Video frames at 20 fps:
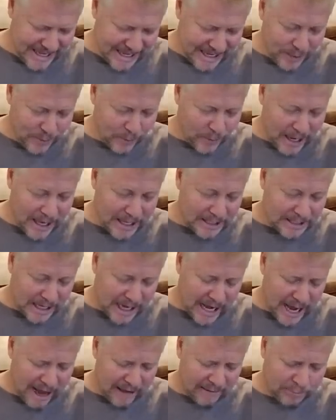He writes,
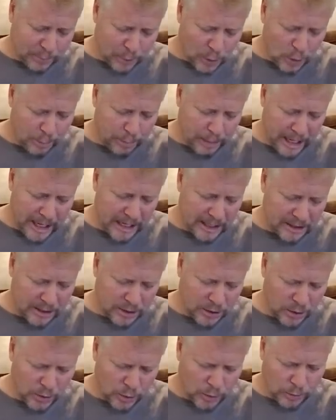I have propane
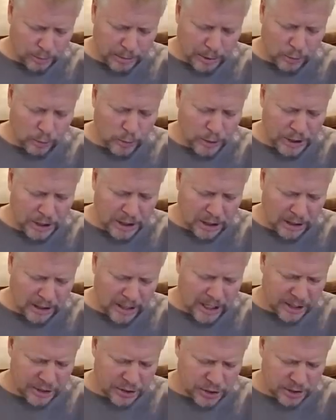too, but wood
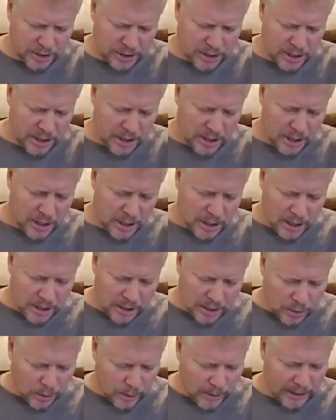collection,
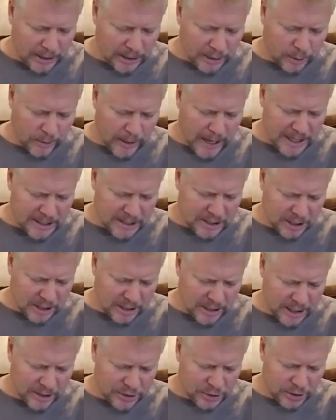toilet grass
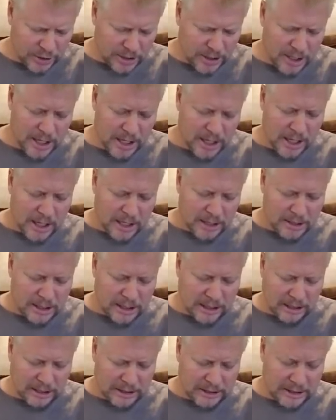collection,
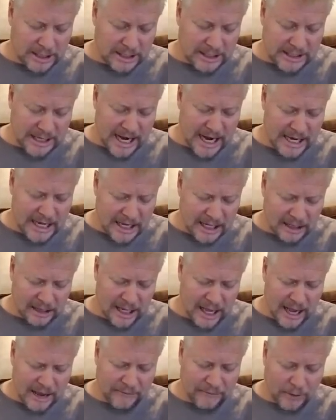designing
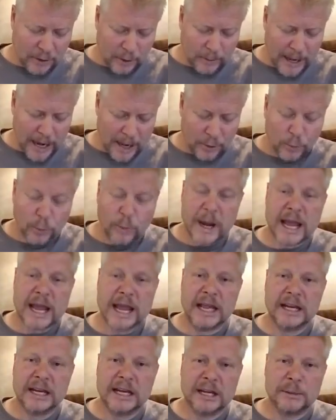life around
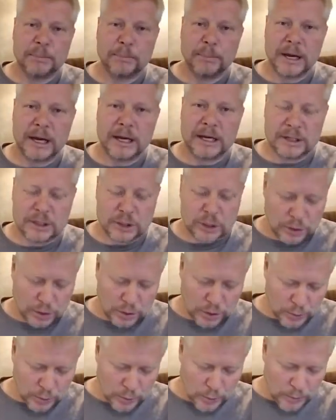rain and bugs
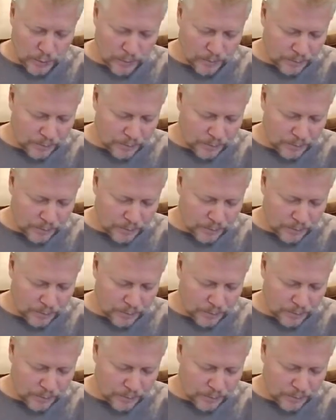too.